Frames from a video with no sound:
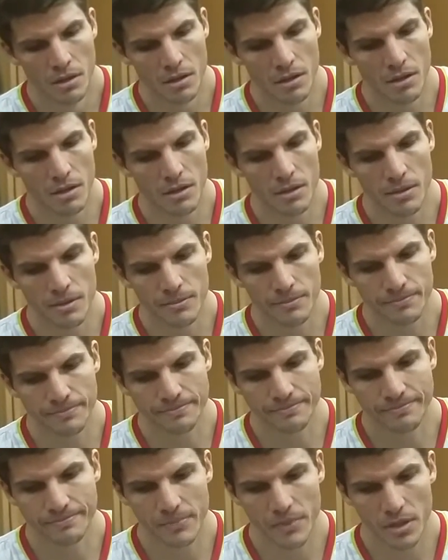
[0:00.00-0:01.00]
Um,
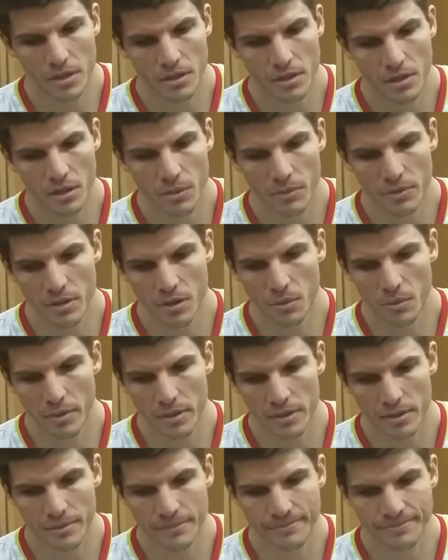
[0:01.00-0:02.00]
you know, we don't
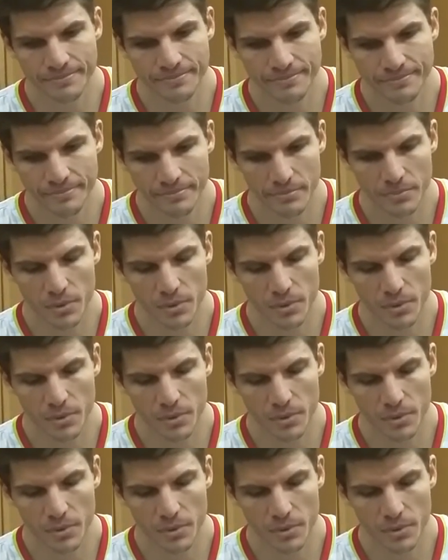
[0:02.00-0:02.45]
want to.